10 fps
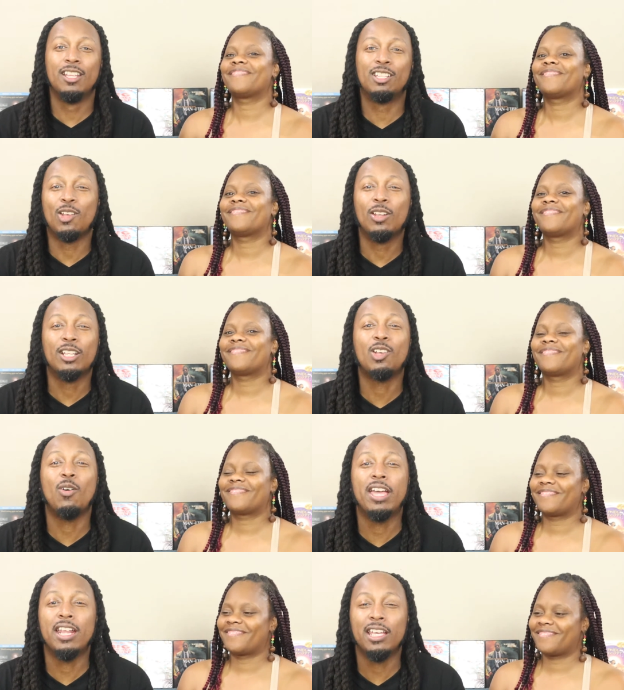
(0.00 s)
Speaker 1: So let's go
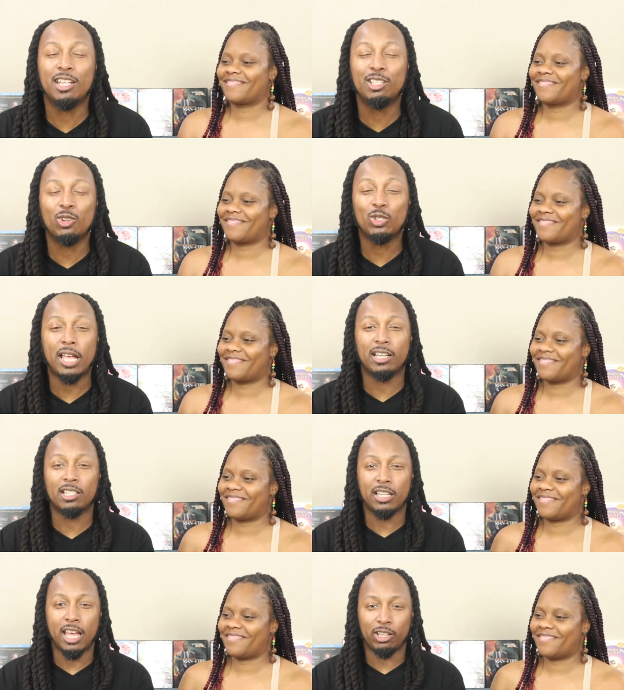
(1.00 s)
ahead and get into those
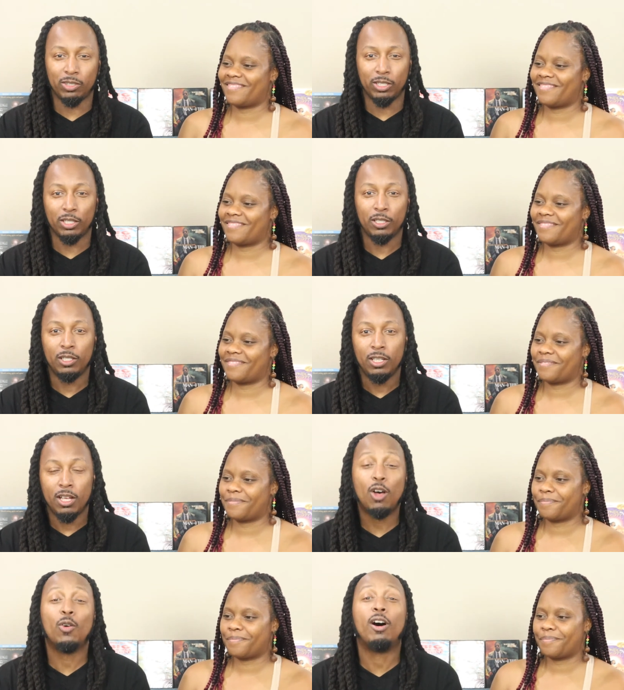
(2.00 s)
actors and actresses. Oh,